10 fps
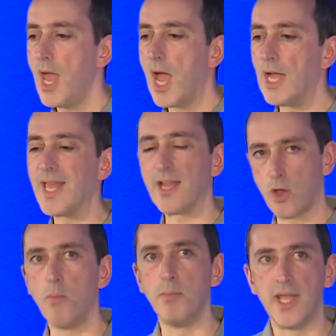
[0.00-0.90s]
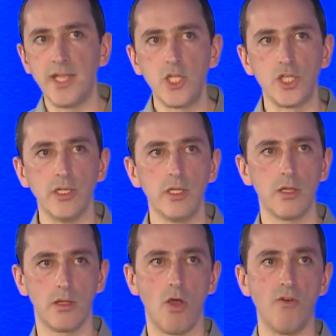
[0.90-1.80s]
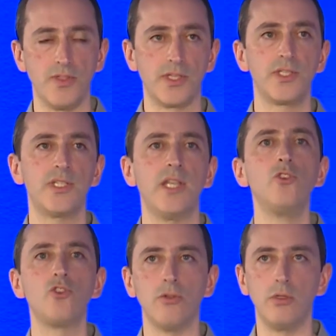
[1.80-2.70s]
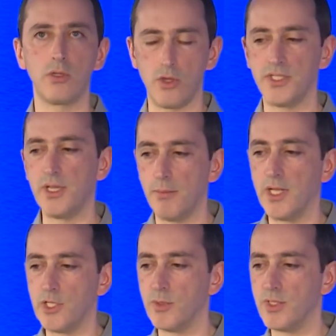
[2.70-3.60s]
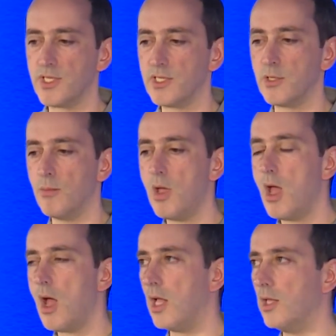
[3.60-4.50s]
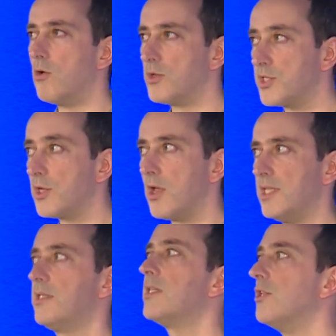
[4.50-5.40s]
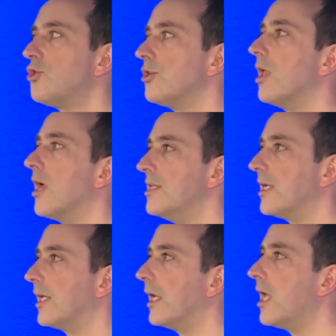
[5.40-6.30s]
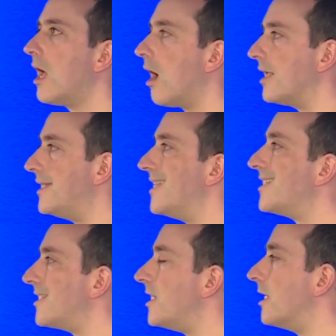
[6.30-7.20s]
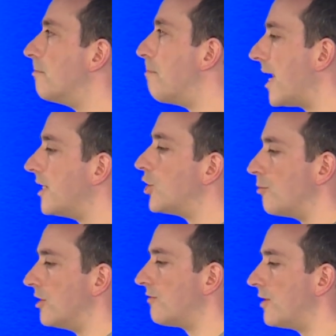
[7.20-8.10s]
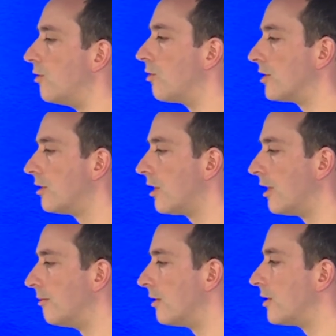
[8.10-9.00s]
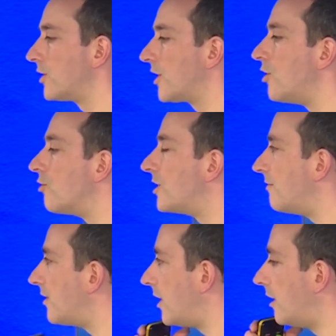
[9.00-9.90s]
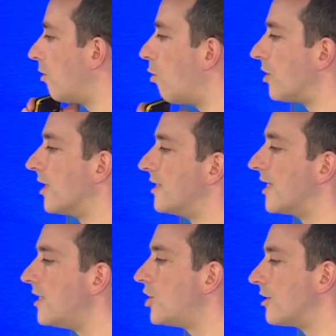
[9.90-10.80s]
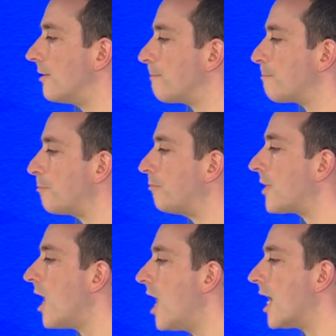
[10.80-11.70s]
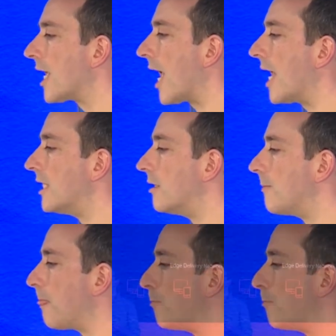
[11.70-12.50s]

And that combination of the central content management system alongside centralizing identity and management for the security for the organization can